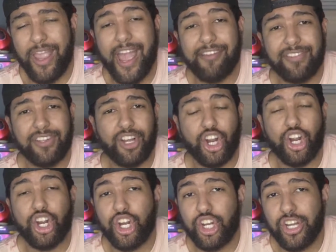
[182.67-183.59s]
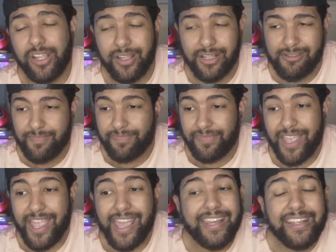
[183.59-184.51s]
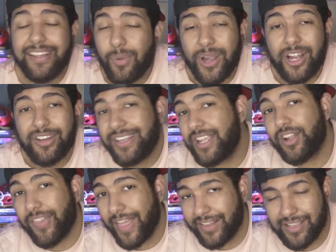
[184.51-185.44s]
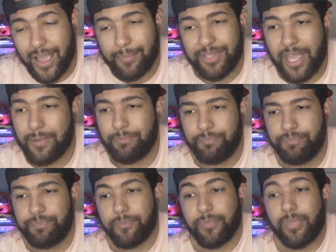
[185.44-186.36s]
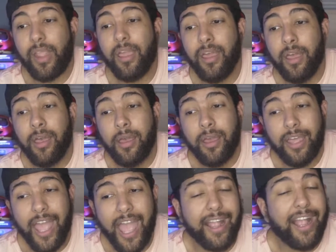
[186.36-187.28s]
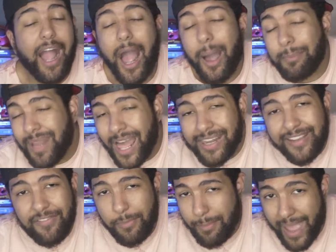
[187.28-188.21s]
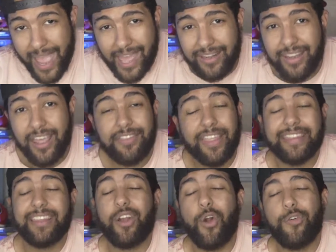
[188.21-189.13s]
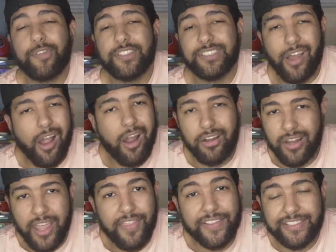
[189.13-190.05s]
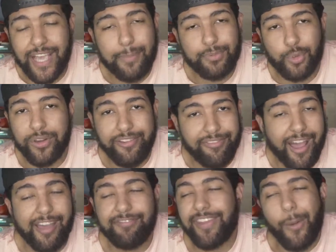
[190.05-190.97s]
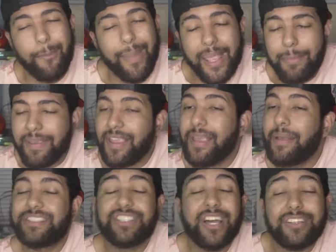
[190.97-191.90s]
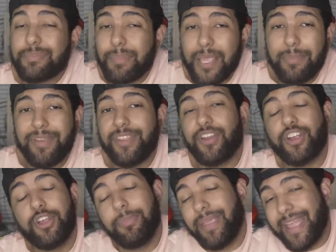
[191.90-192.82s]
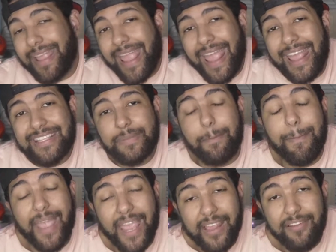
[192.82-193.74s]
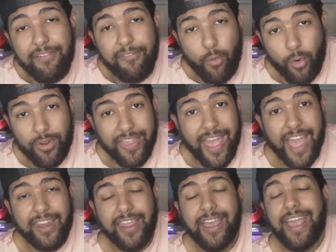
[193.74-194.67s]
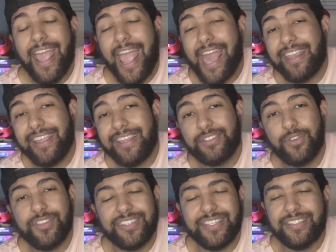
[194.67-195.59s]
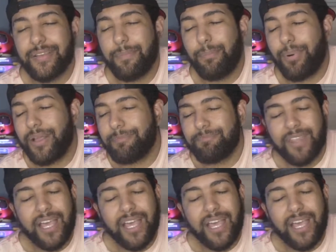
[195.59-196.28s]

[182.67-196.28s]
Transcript: We have to earn anywhere near that top 10. Heck, I'm not even mad that the Gophers aren't in the top 25. Now, maybe, just maybe, there could be a case made for that heading into the season, but